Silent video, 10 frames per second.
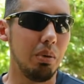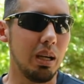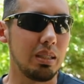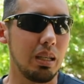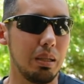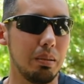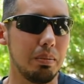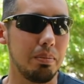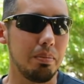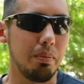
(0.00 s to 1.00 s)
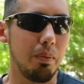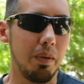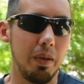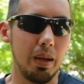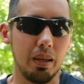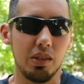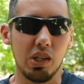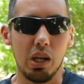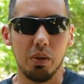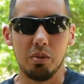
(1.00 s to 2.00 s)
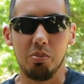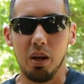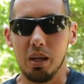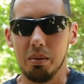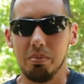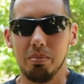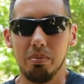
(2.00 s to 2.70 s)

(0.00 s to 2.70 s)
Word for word: But uh, one thing that John always brought up,